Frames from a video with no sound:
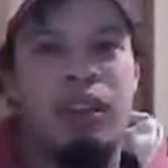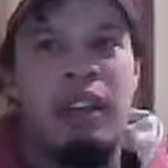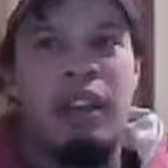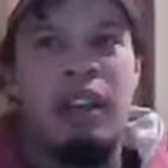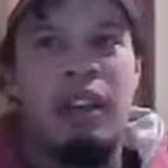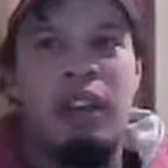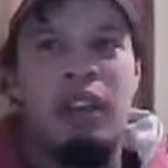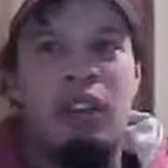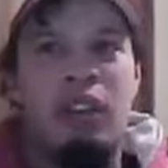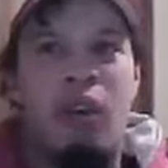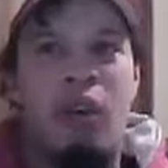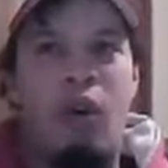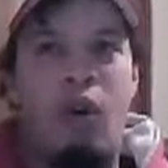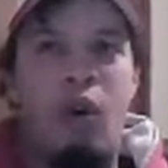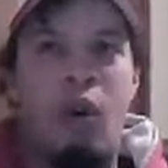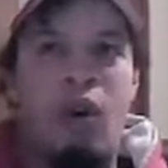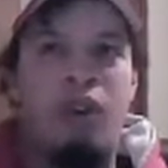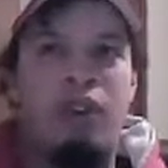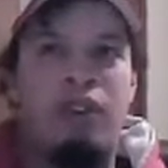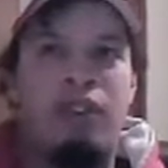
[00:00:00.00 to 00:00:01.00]
in
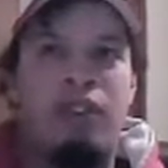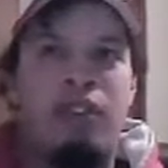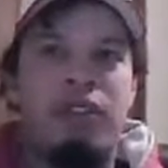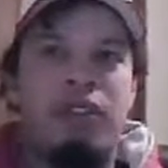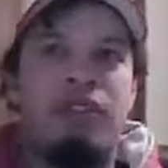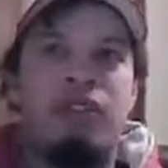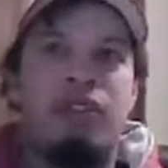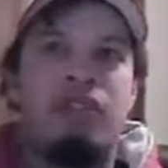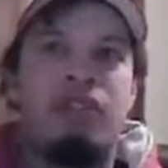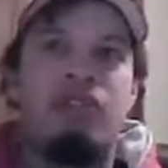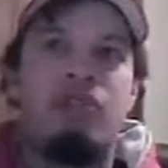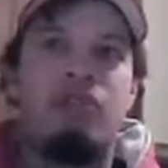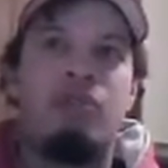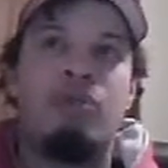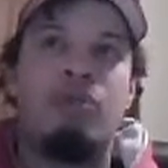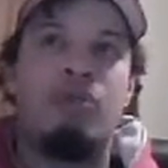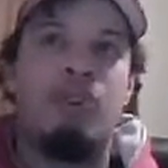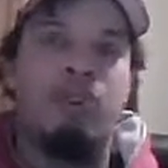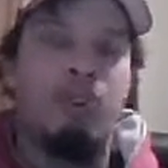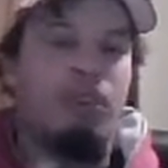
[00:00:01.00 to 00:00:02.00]
order to
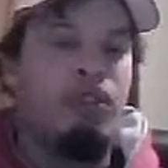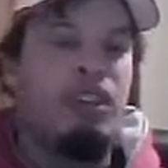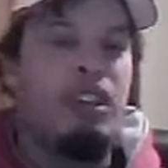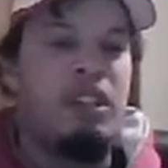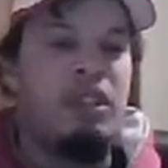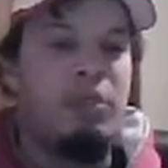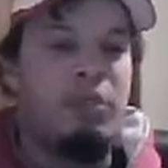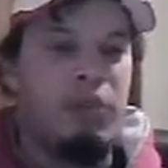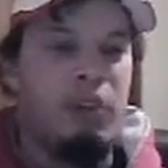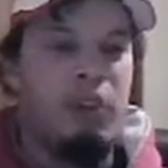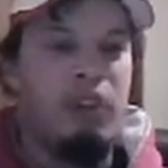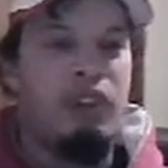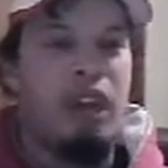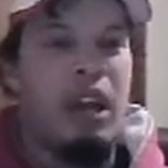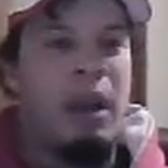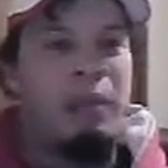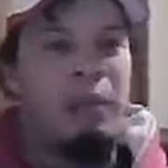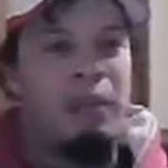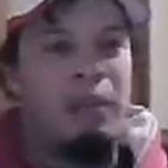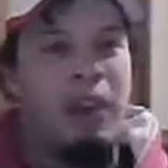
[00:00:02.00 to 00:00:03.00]
turn this
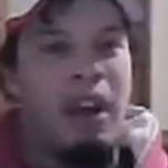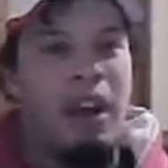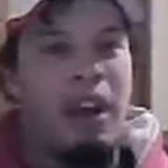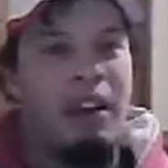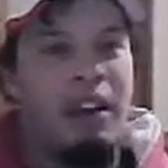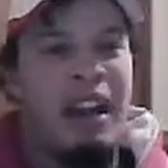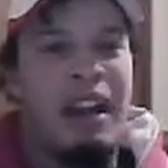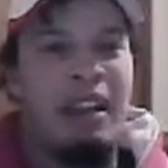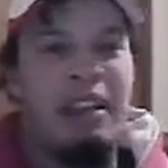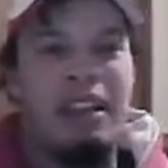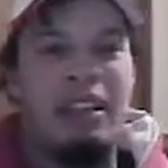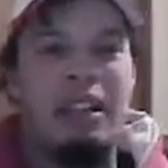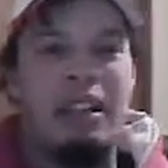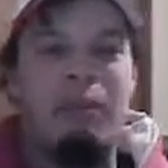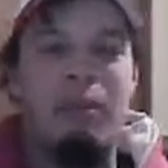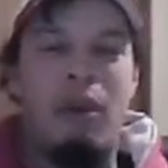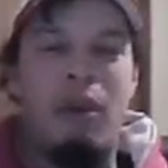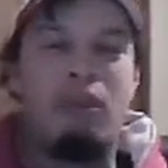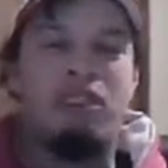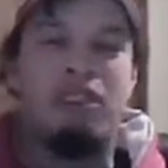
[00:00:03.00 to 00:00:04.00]
program around? And I think the
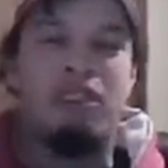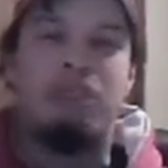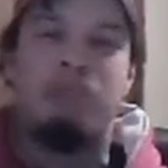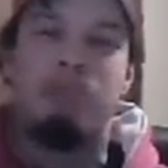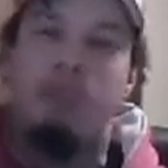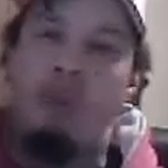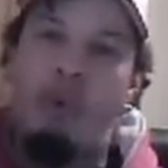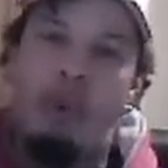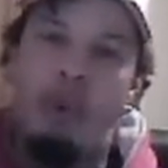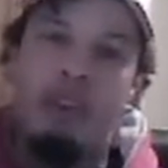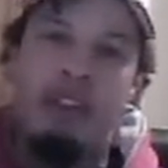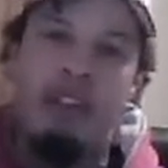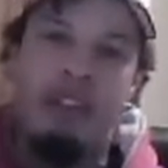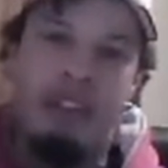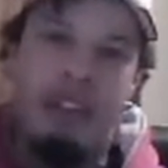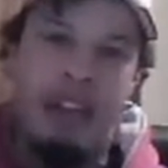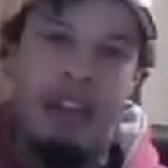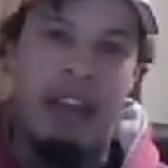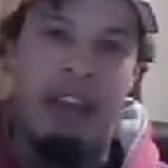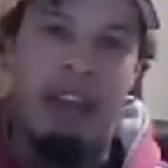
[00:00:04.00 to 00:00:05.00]
most
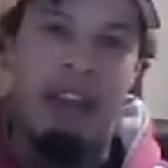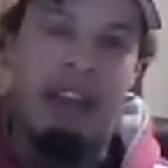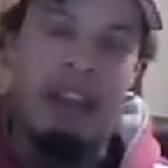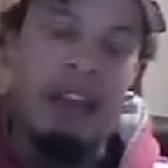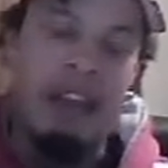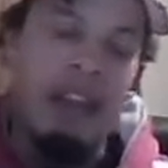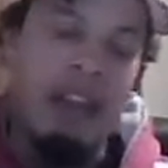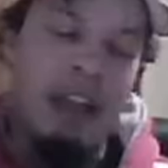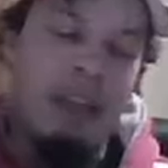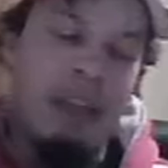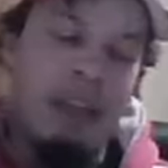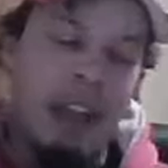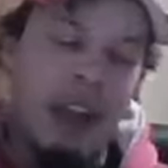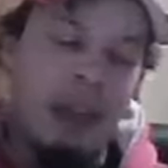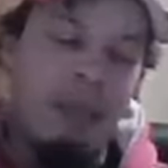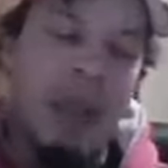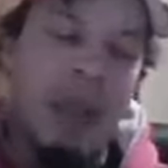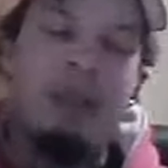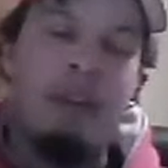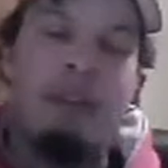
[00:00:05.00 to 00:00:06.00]
important thing
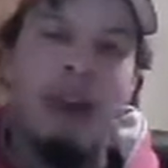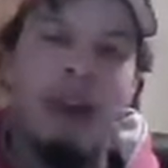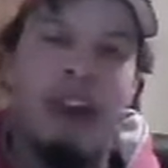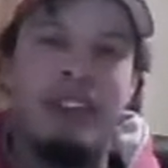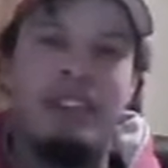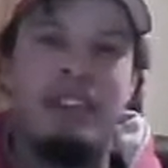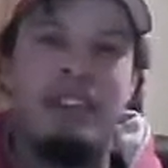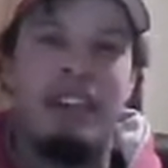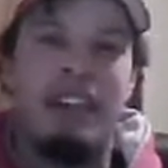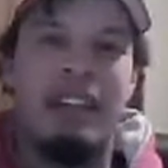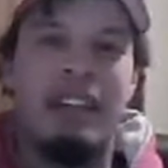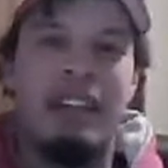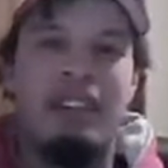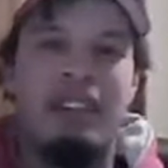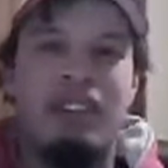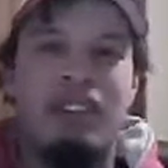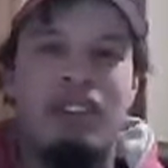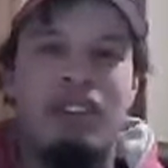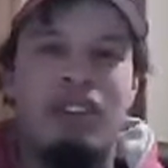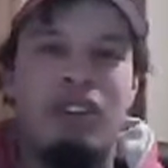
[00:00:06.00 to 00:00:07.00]
that Mike Riley is going to need
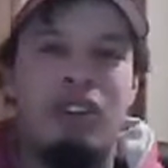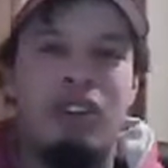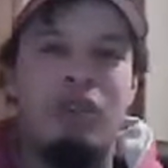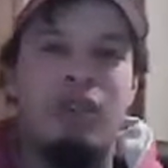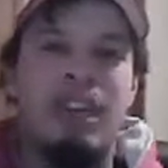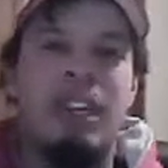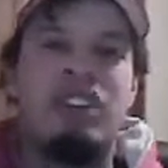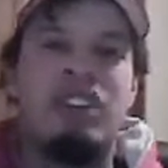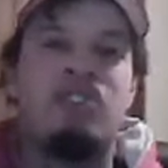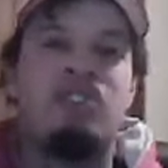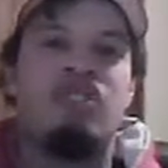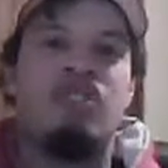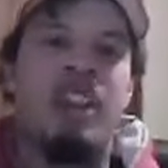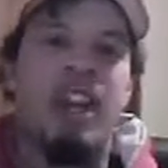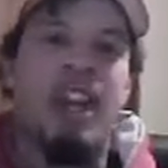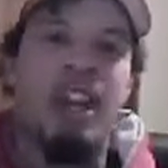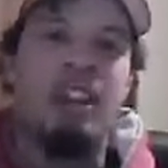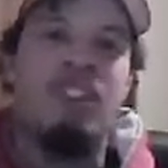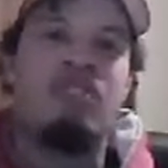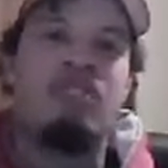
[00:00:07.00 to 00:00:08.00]
to do is
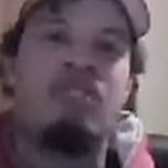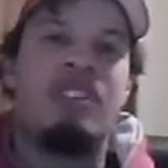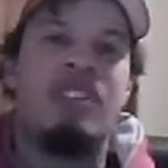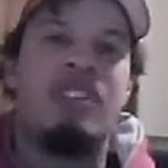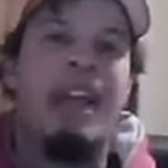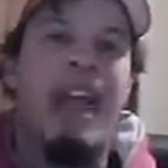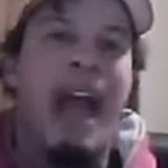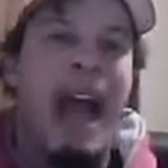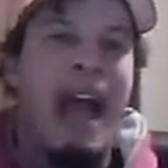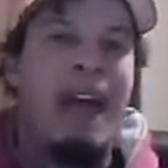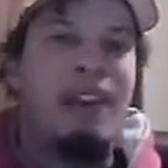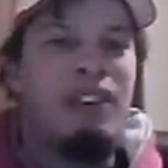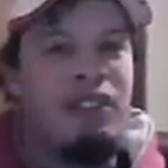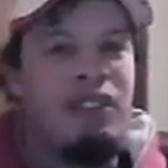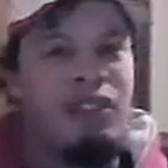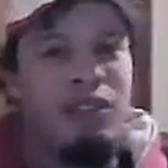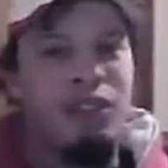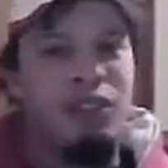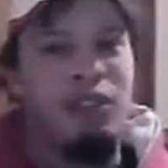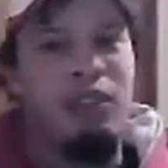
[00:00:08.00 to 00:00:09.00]
change the
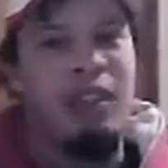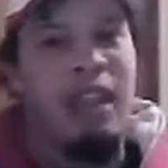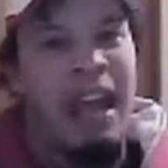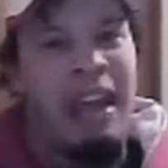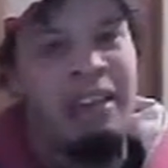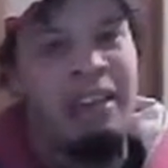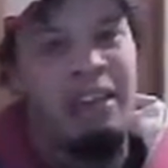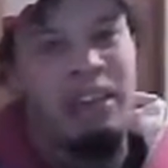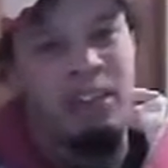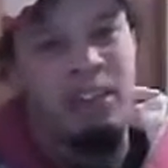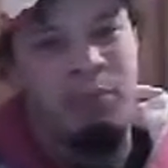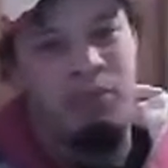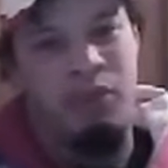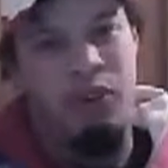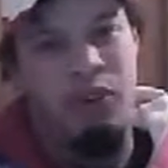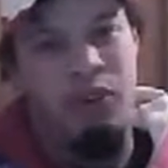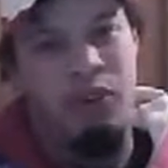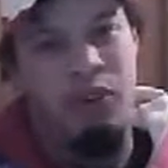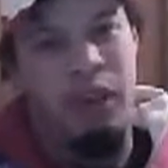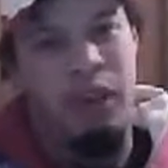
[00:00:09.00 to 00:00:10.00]
attitude at this
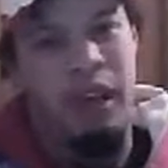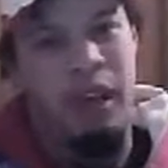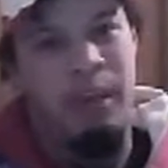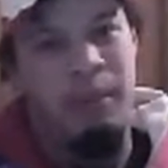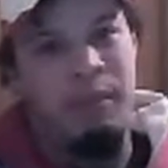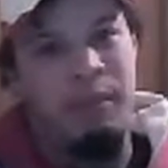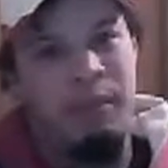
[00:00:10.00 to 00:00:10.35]
program.